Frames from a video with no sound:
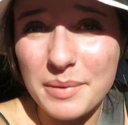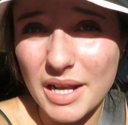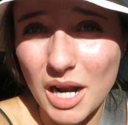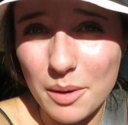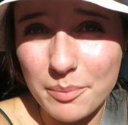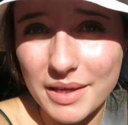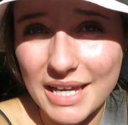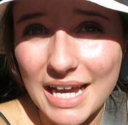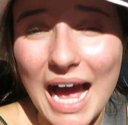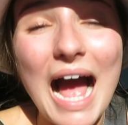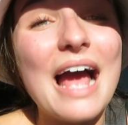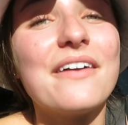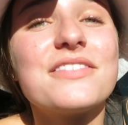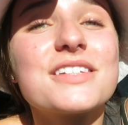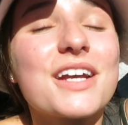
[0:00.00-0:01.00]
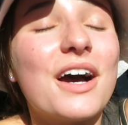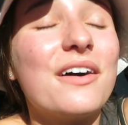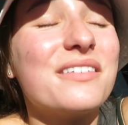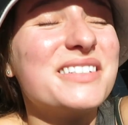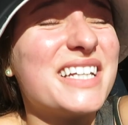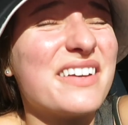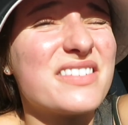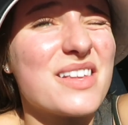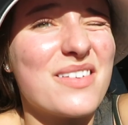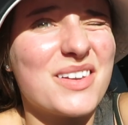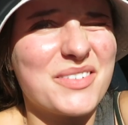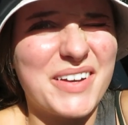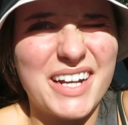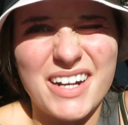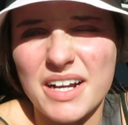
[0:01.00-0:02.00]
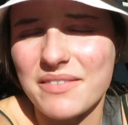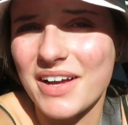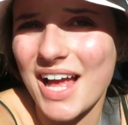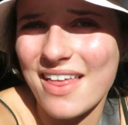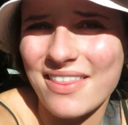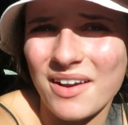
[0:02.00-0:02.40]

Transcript: BRB. I have to go give something to my grandma